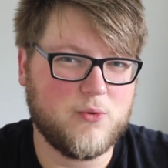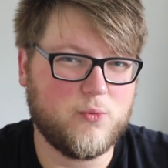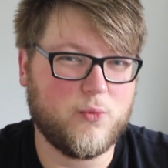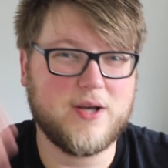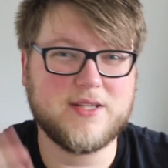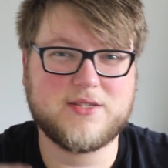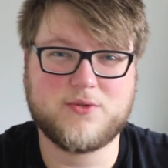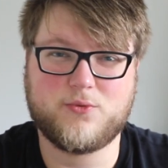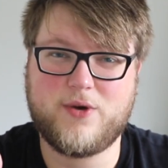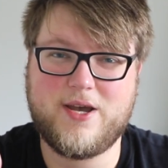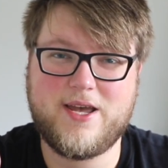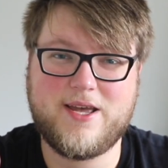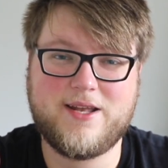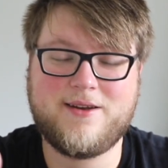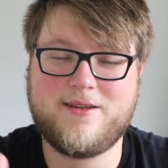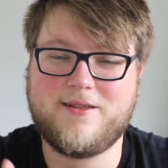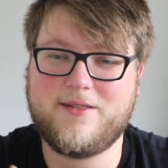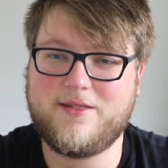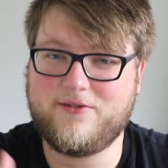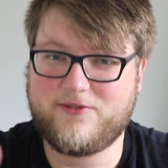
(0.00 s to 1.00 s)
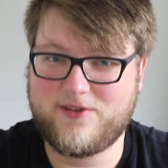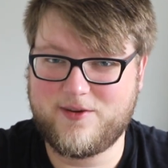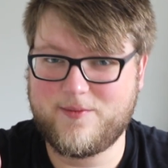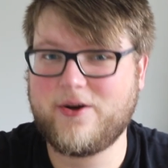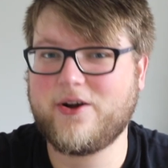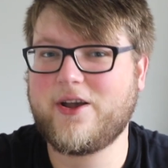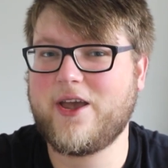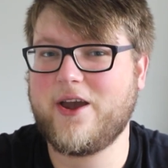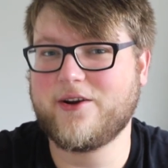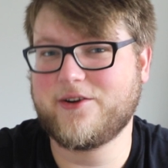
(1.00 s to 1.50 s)
was when the
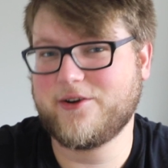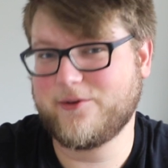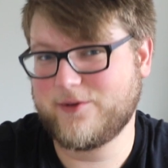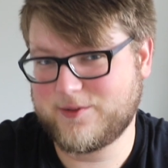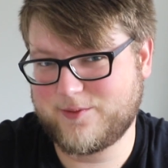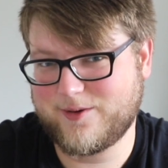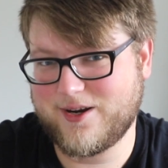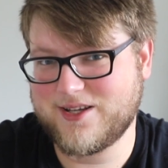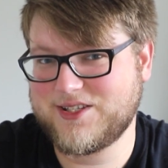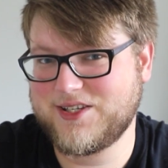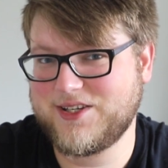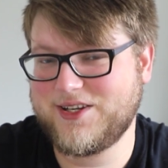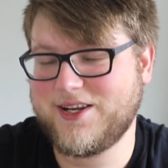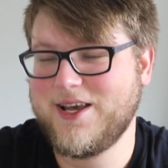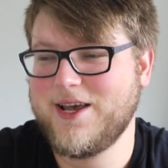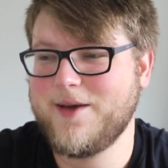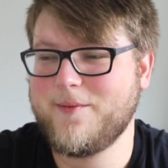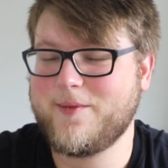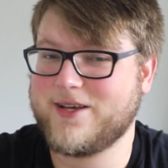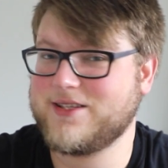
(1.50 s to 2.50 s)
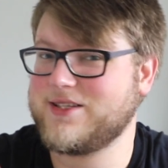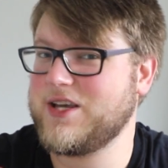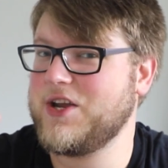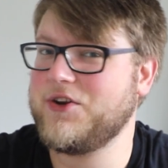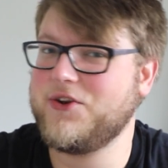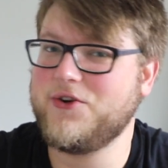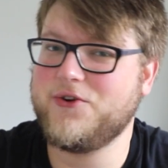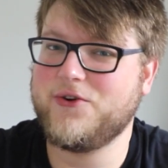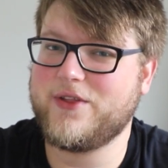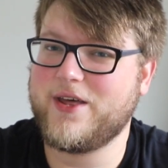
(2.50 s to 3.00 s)
female character was present, because I
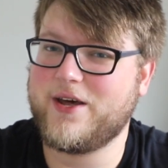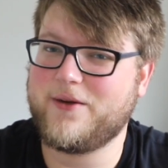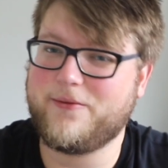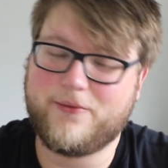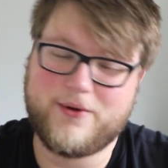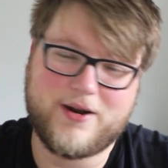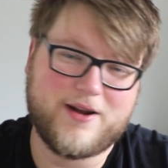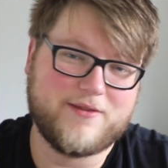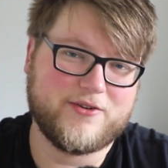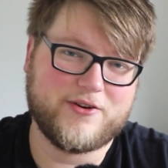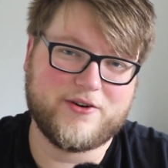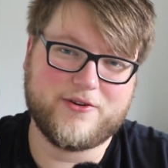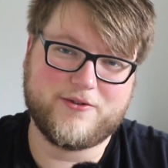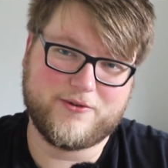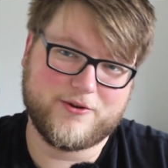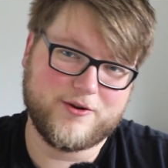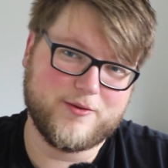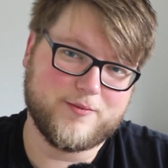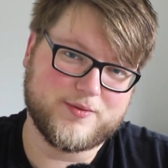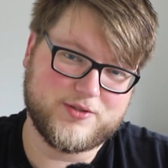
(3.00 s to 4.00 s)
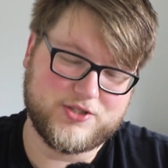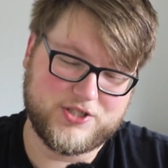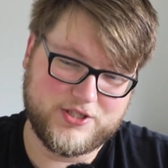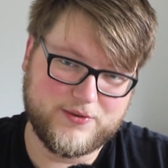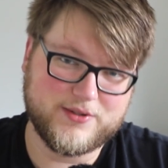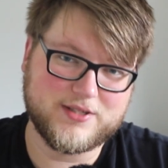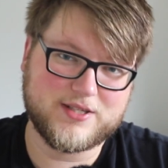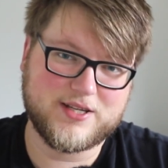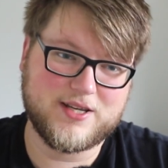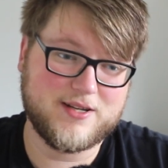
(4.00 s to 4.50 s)
knew that whatever group
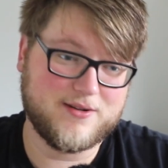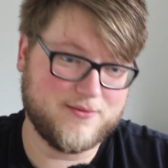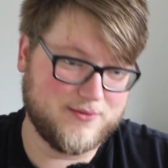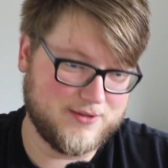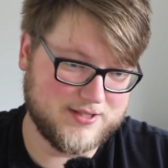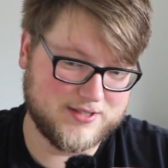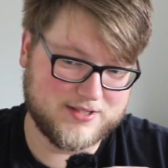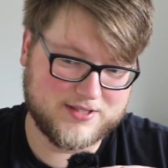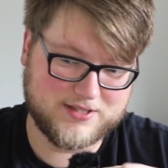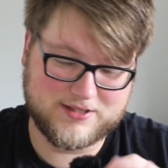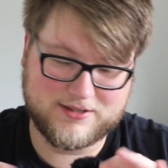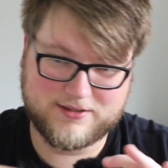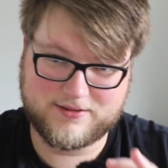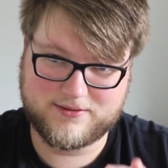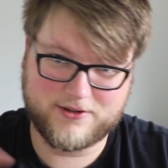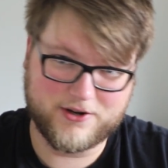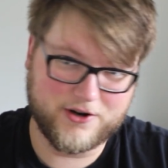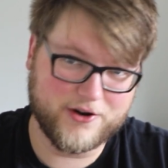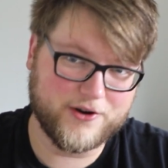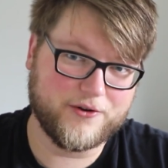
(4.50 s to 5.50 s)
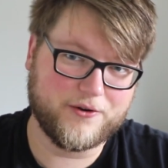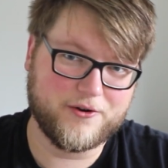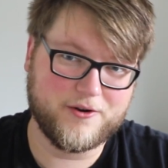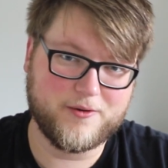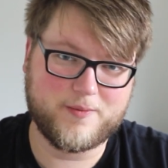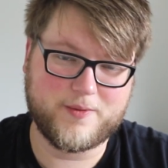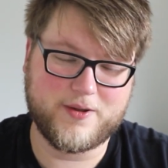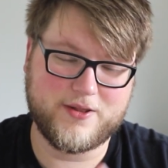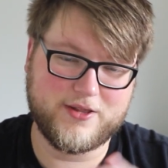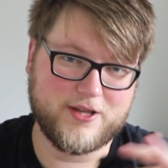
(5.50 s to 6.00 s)
she was in was her
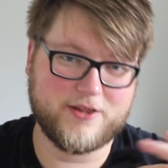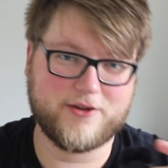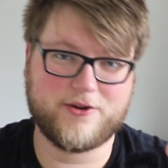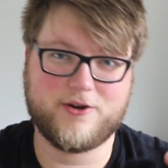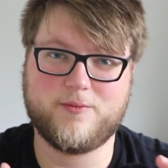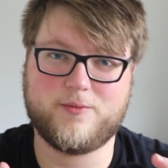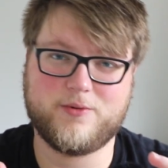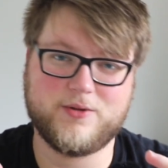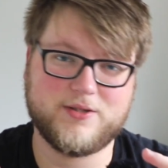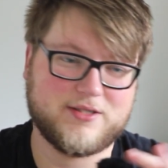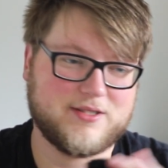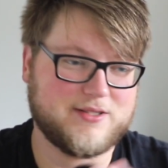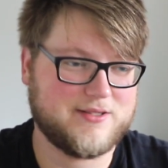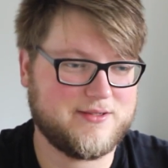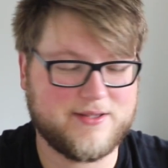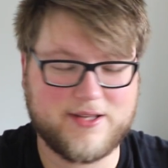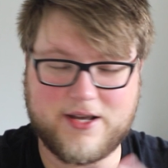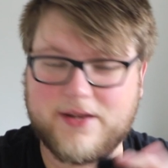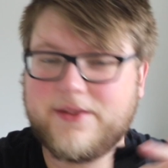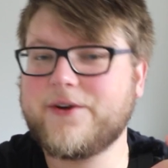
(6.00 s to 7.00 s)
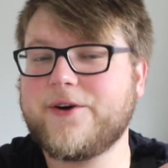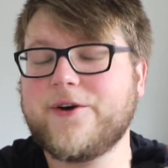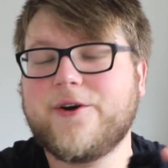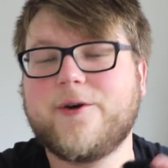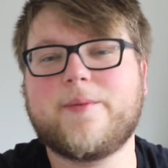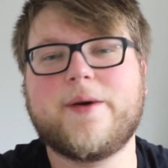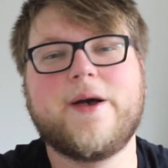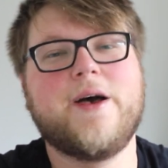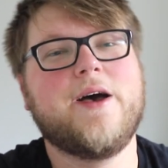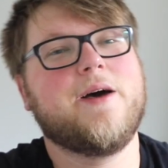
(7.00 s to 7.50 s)
group, and the other group was the other
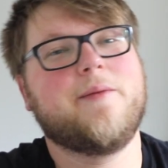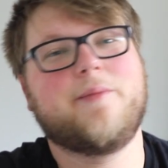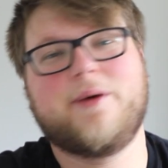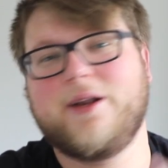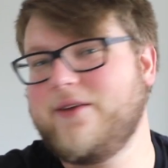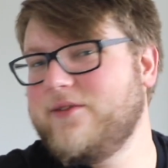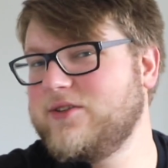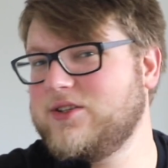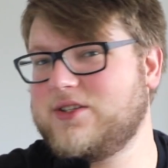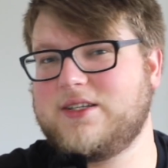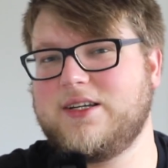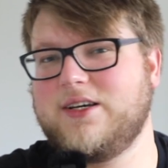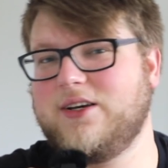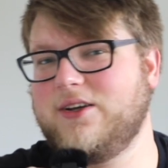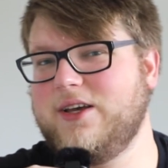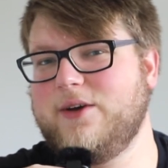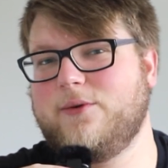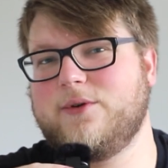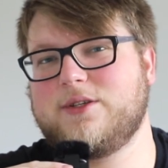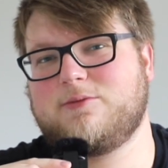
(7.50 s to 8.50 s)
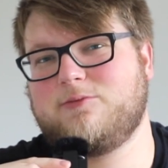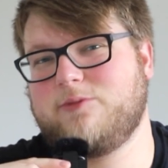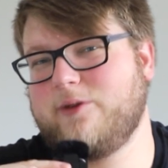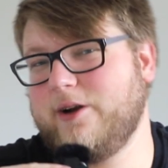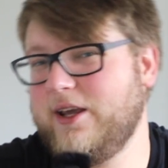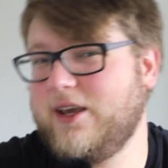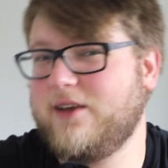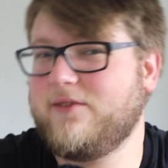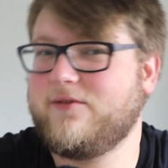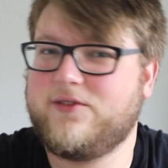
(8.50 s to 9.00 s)
group. But even still, it was
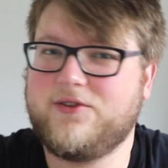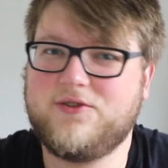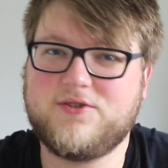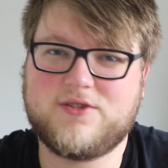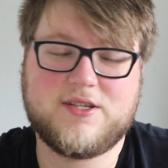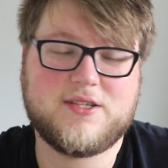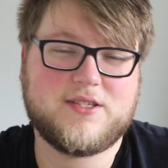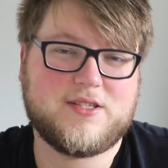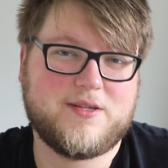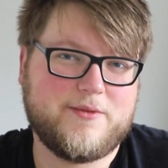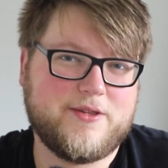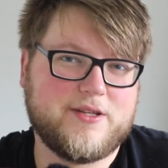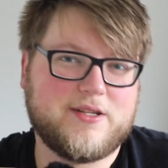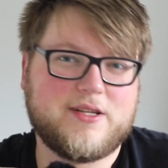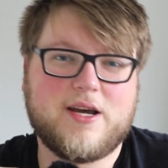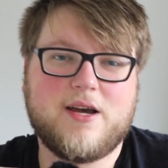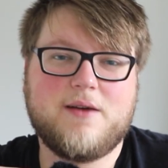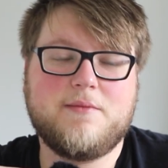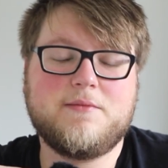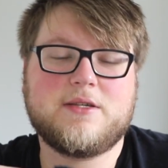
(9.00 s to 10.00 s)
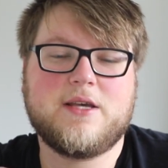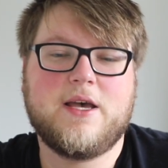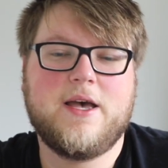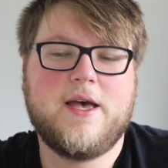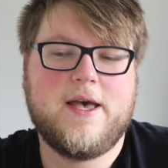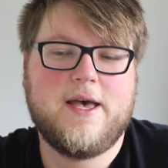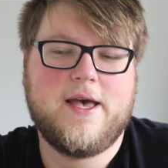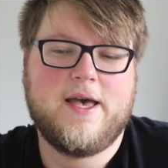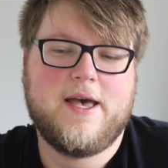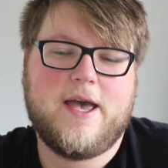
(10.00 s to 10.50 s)
pretty confusing some of the times.
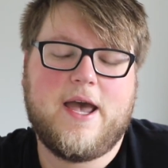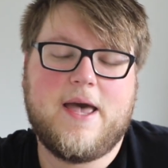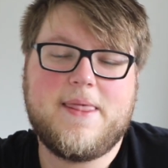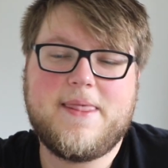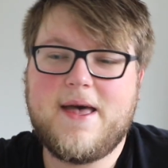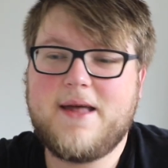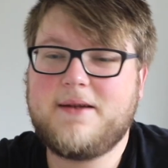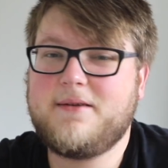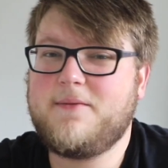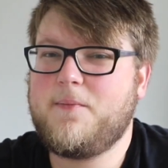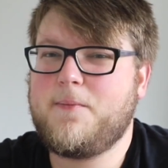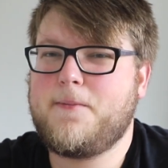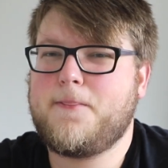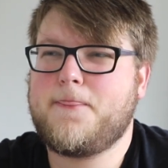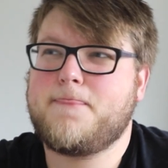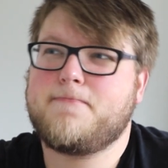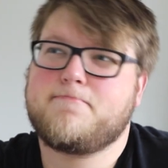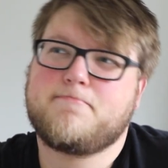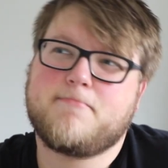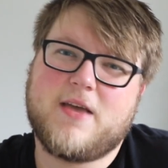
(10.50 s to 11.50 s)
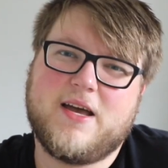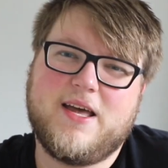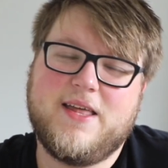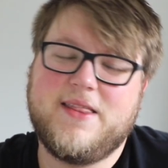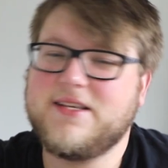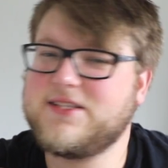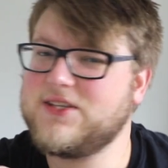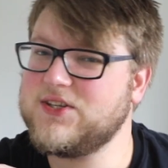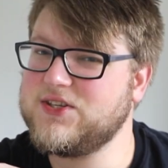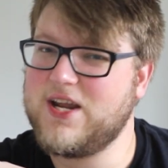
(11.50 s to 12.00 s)
And then,
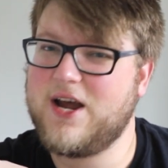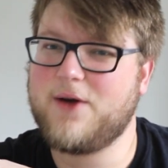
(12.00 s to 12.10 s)
and this is